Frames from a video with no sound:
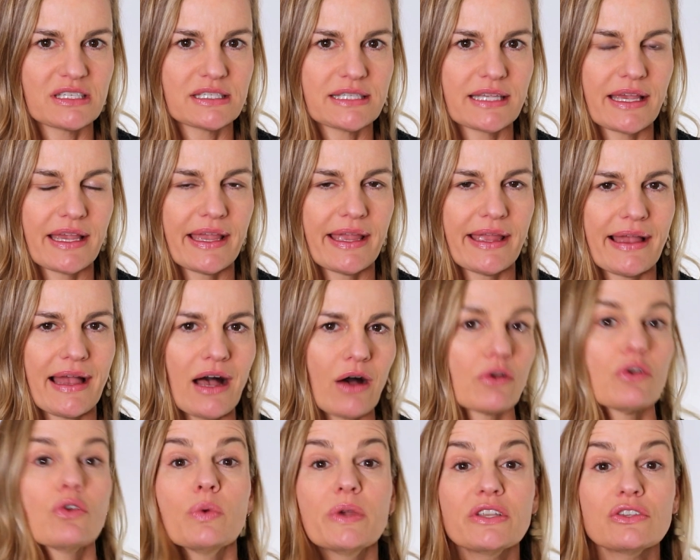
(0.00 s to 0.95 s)
to say,
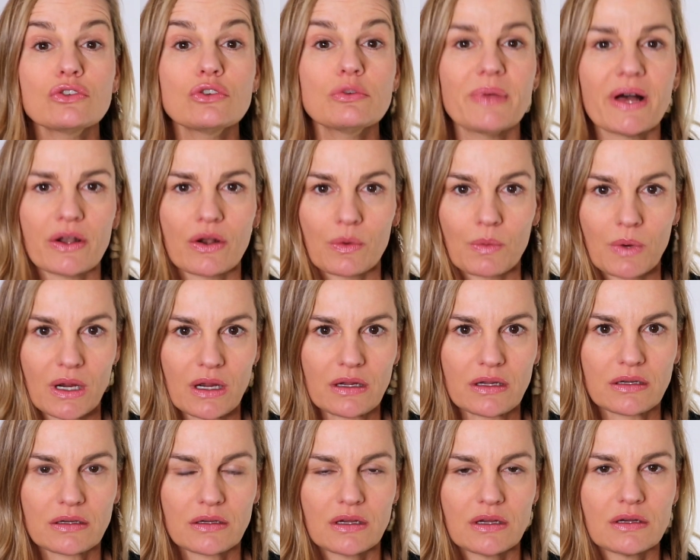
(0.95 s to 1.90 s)
how do we do better work?
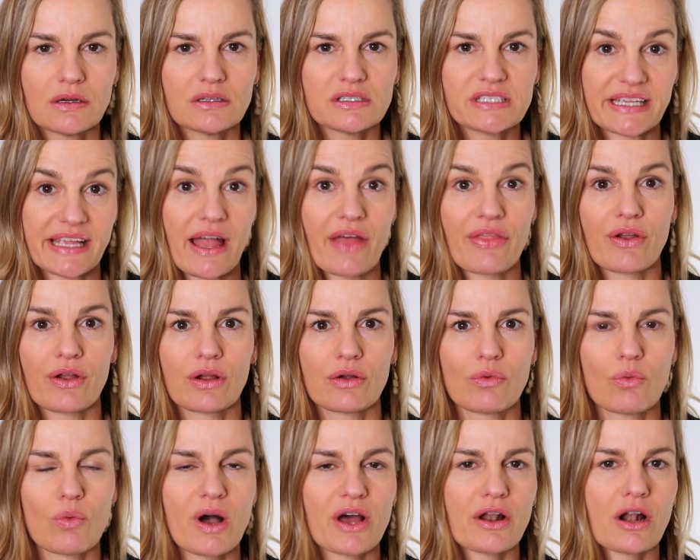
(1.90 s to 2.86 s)
together.
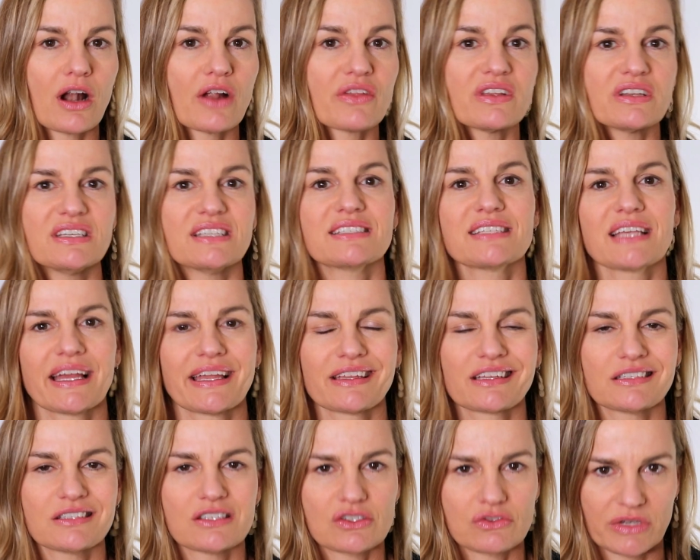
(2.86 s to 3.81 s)
What are the design
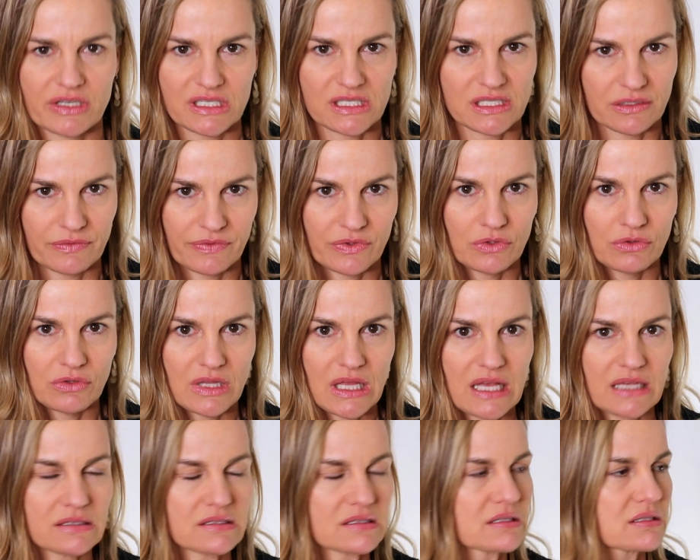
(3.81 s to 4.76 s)
constraints that fuel
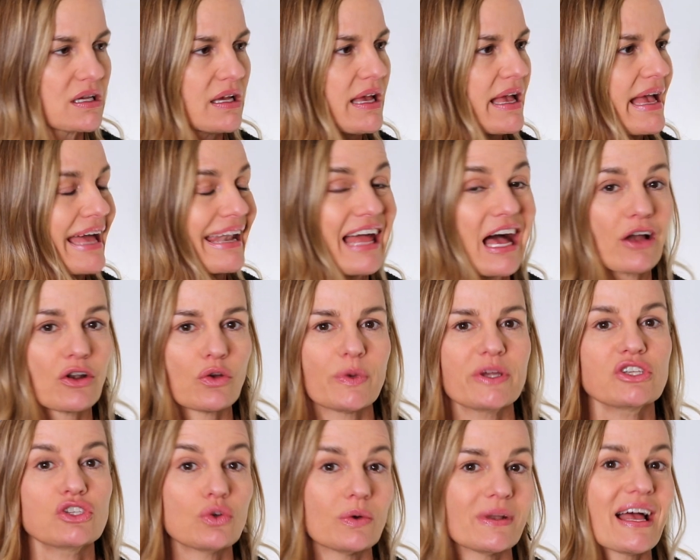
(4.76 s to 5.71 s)
us, and how do
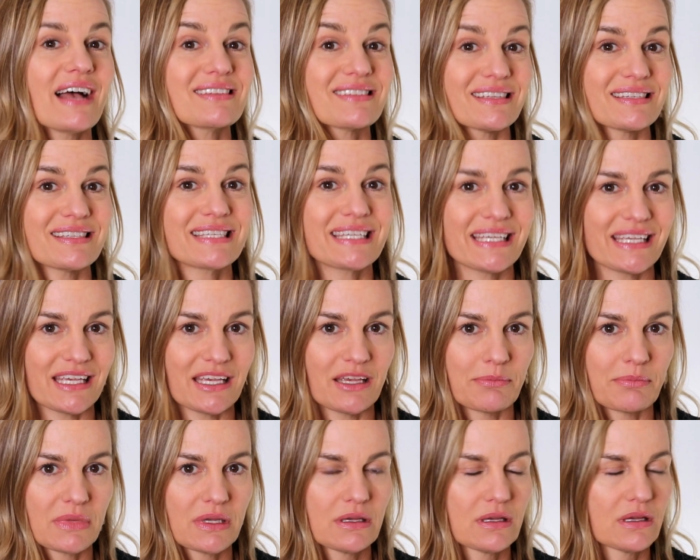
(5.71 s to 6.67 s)
we do it as a
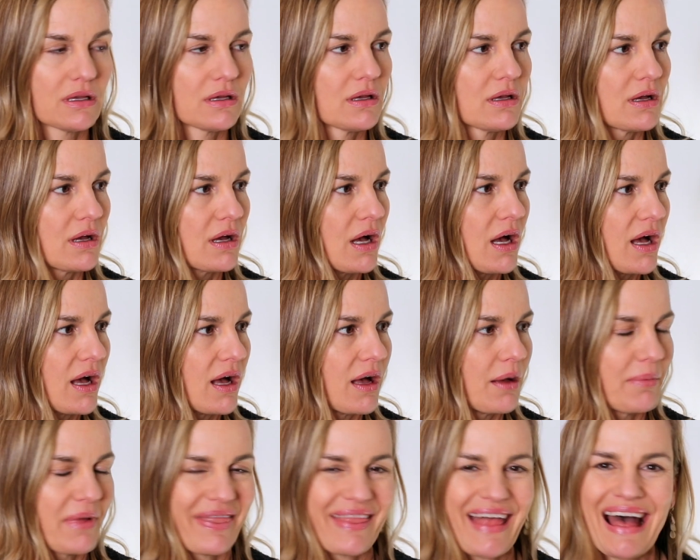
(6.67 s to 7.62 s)
team
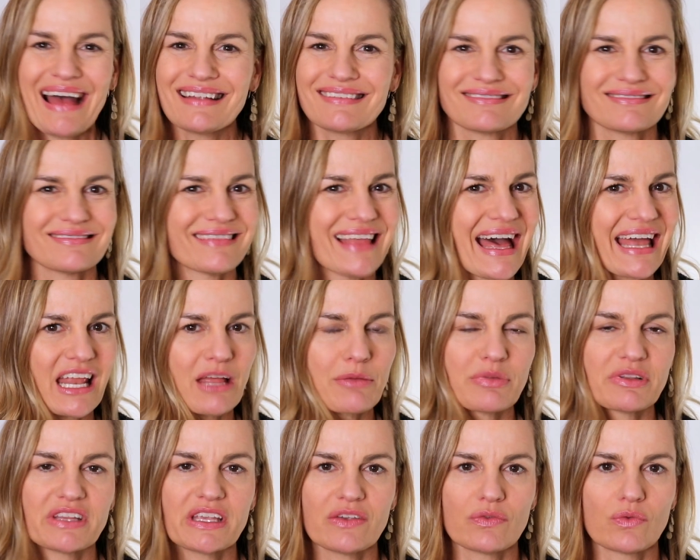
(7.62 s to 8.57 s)
um, and that, that I
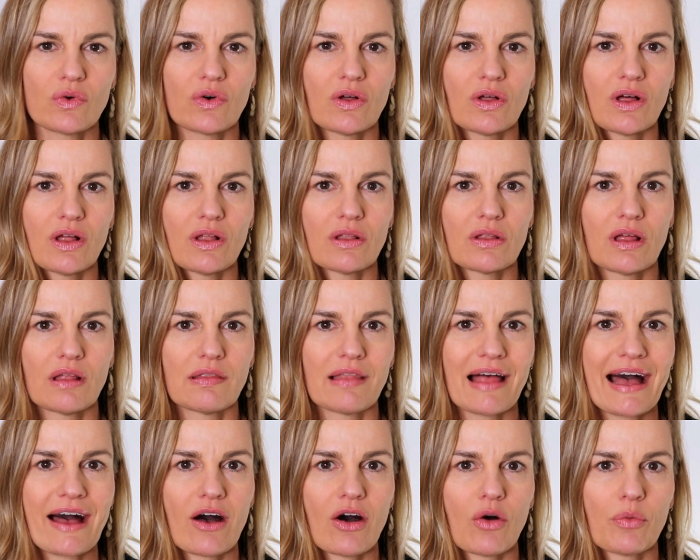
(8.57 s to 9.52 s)
believe will
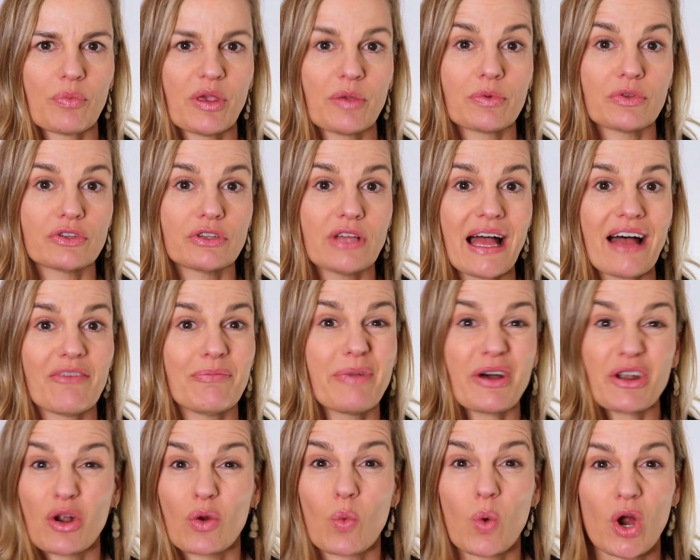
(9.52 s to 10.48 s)
allow people to have
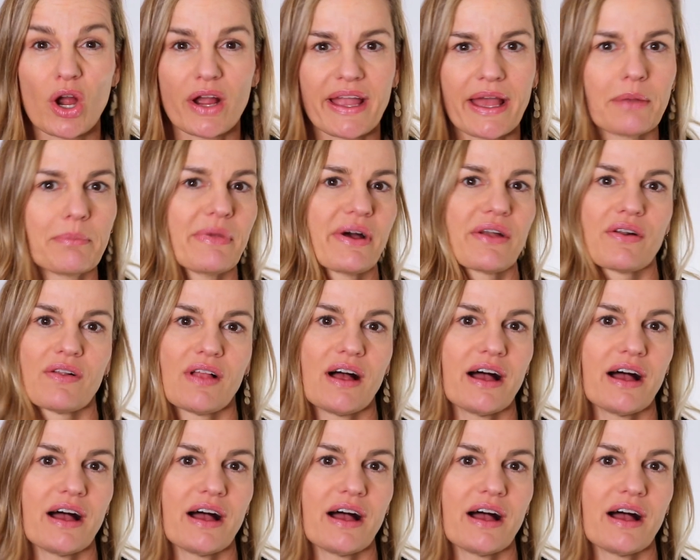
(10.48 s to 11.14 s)
better work and better